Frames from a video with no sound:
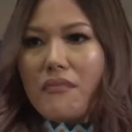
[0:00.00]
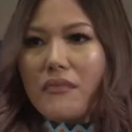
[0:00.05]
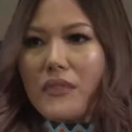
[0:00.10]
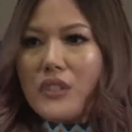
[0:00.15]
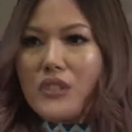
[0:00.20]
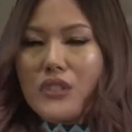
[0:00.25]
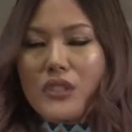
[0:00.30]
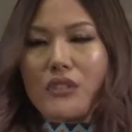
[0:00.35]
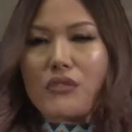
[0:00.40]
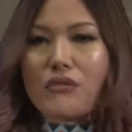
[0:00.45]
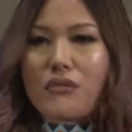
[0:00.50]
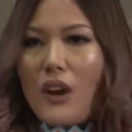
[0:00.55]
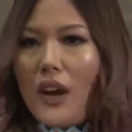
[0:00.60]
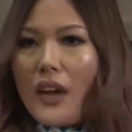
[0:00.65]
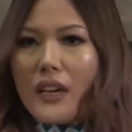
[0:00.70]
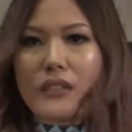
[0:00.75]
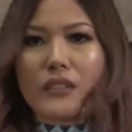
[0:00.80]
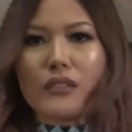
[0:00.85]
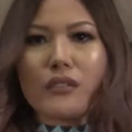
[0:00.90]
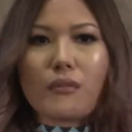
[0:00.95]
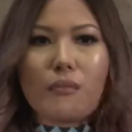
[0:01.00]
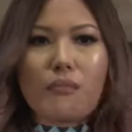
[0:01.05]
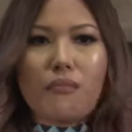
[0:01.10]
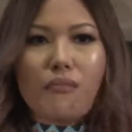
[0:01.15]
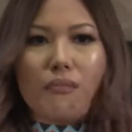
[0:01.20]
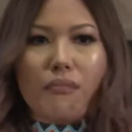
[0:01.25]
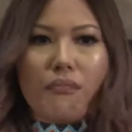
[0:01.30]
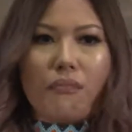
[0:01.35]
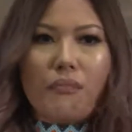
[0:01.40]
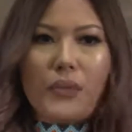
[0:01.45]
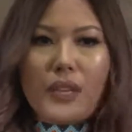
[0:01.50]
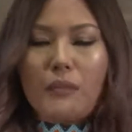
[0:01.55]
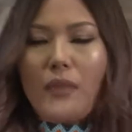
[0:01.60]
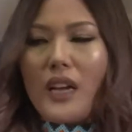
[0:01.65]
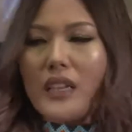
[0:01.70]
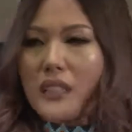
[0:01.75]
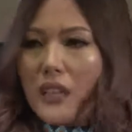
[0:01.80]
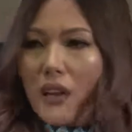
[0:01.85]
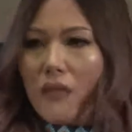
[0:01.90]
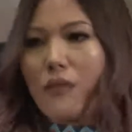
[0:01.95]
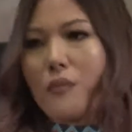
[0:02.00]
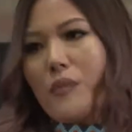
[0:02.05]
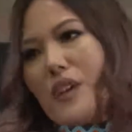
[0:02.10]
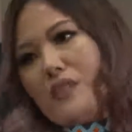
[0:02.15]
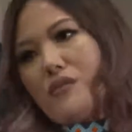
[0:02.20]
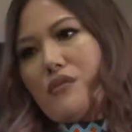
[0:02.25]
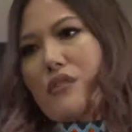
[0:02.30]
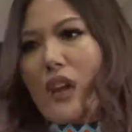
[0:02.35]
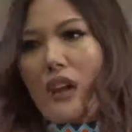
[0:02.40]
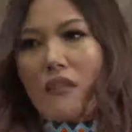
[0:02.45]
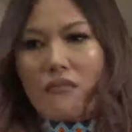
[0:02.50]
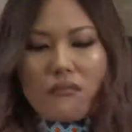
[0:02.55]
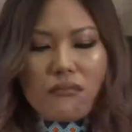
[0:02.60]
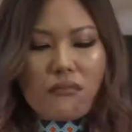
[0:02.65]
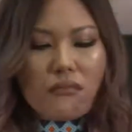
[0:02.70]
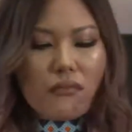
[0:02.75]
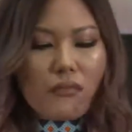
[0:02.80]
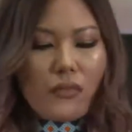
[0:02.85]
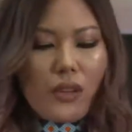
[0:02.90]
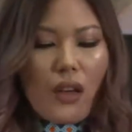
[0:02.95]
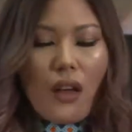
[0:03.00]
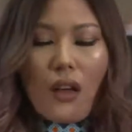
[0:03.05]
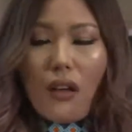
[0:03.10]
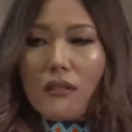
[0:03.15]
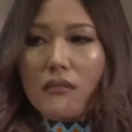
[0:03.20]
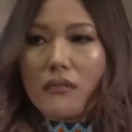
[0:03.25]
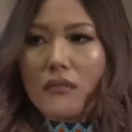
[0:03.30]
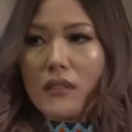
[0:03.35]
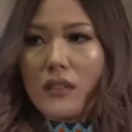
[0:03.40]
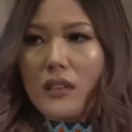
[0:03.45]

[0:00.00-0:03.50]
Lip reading: It's just trying to beat myself from yesterday. Yeah.